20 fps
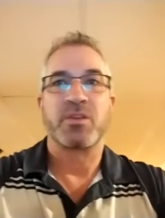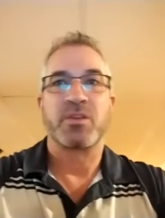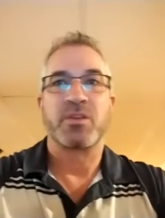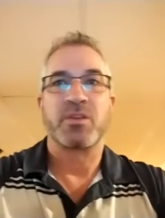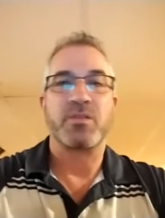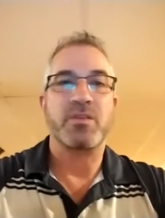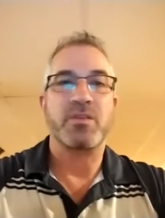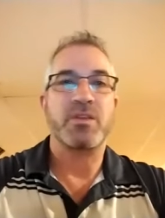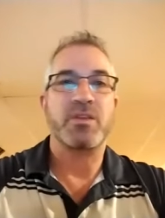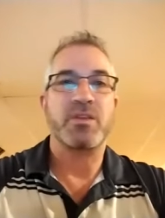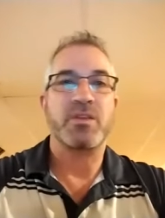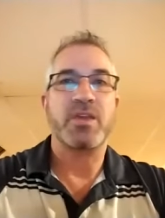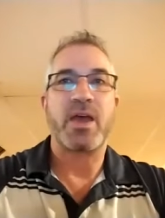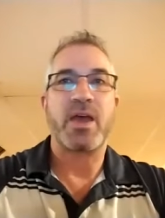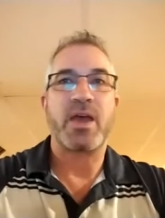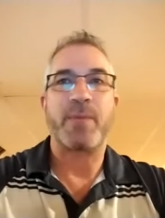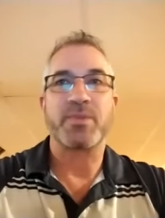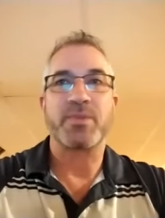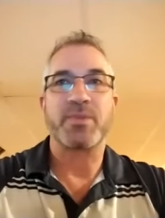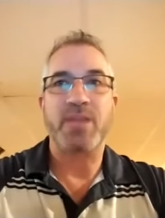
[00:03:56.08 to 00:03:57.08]
The
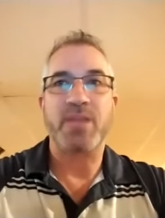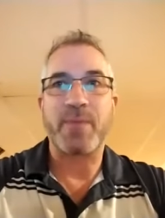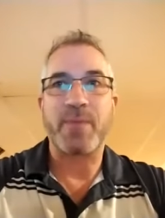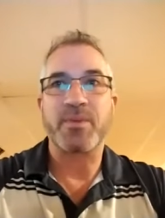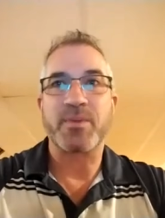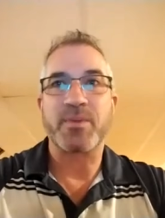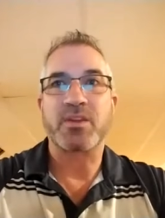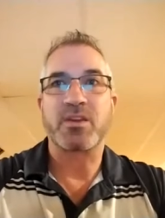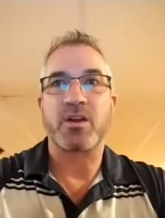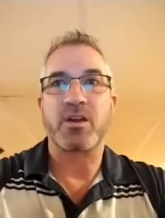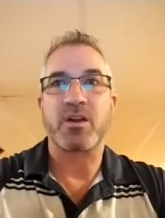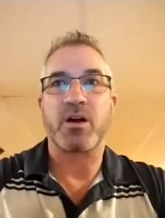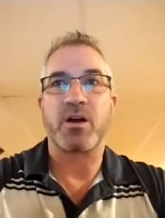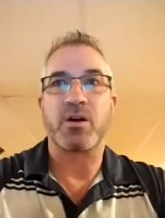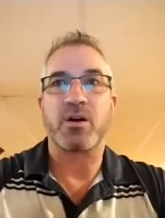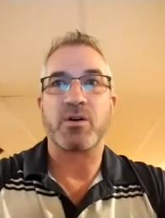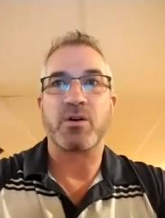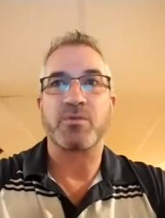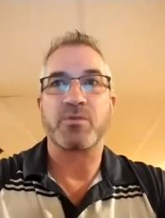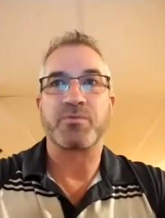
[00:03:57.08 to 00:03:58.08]
epidemic
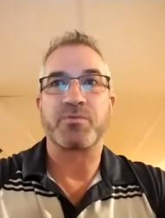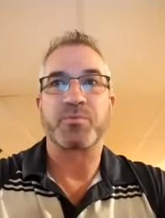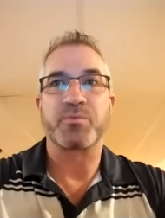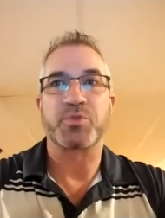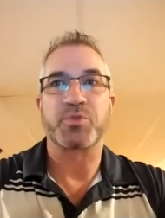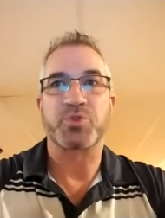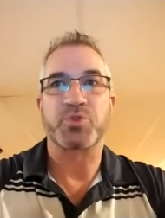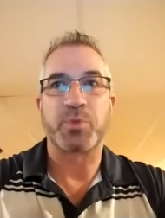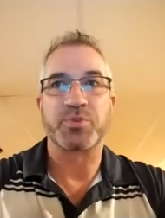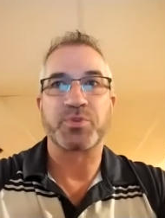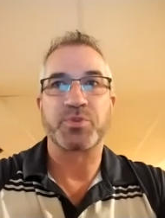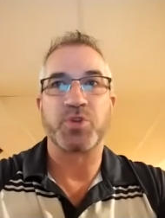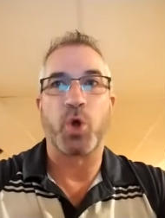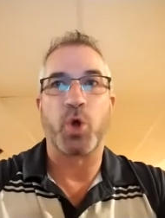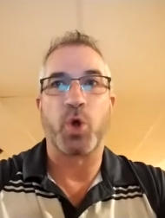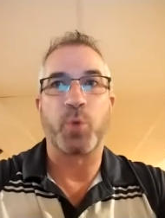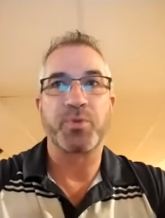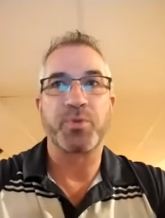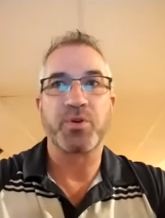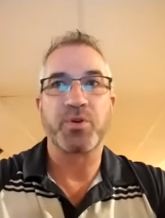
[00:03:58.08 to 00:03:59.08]
of prescription
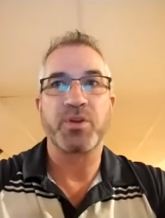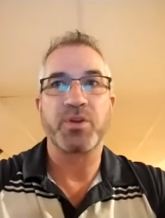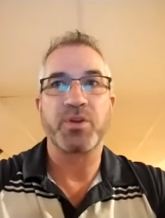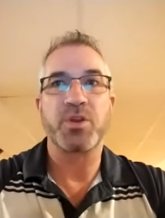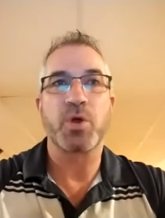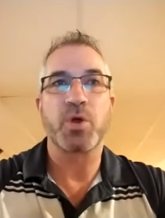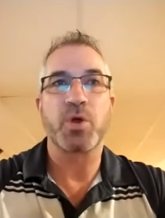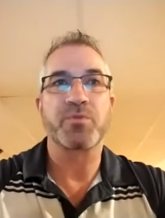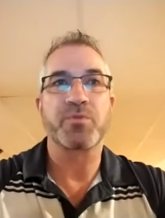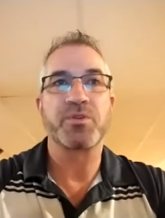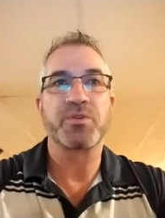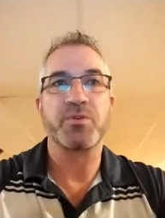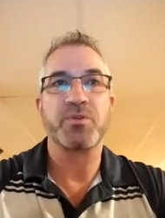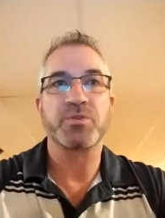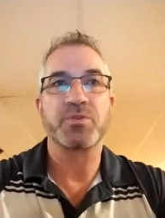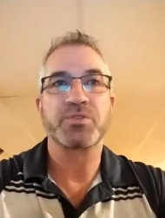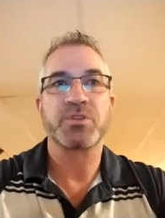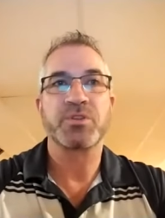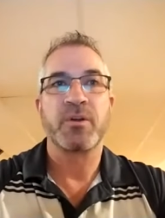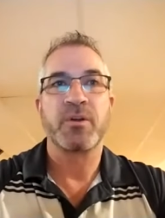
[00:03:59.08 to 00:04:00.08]
opioid
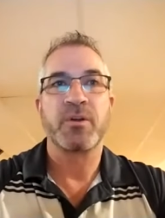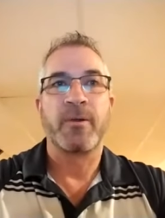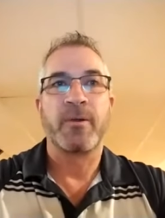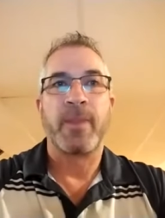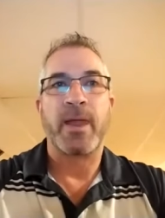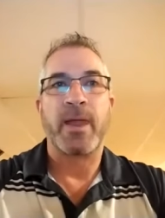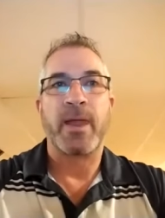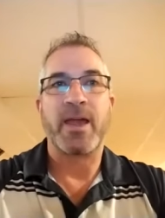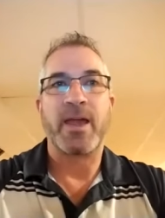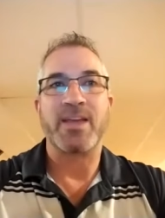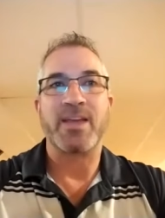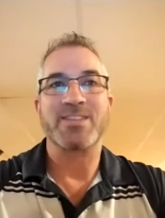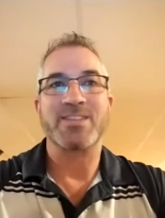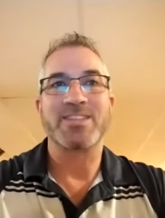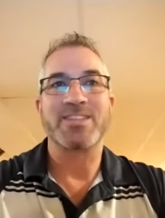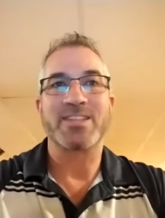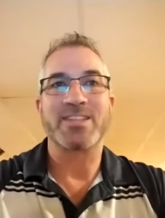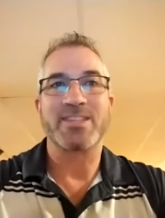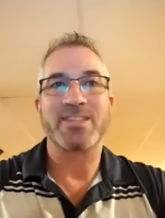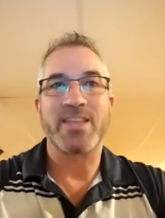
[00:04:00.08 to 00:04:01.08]
overuse has
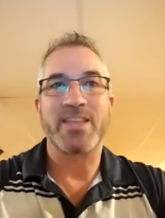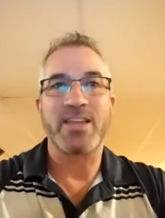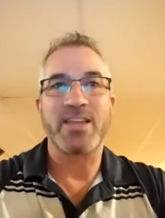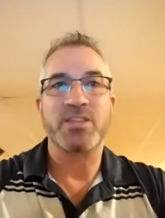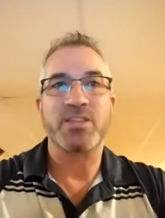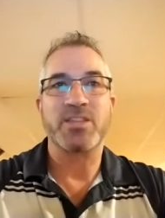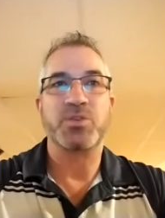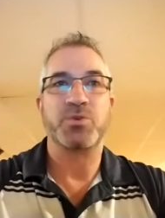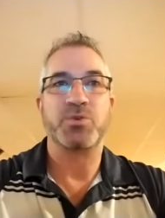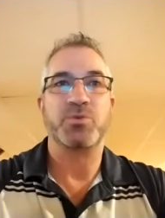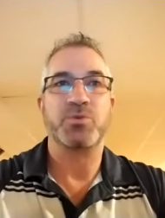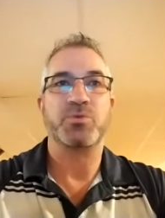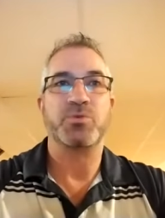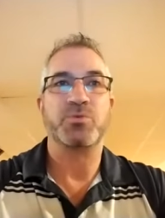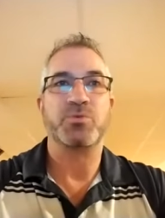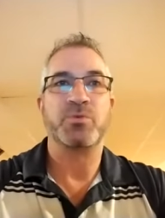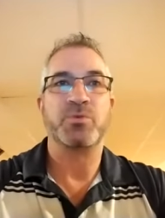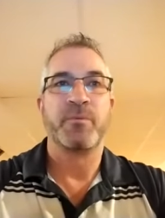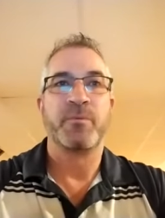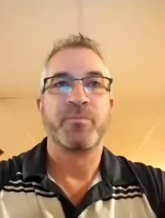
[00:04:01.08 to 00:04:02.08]
led
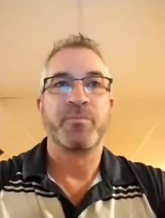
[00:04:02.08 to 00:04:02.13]
to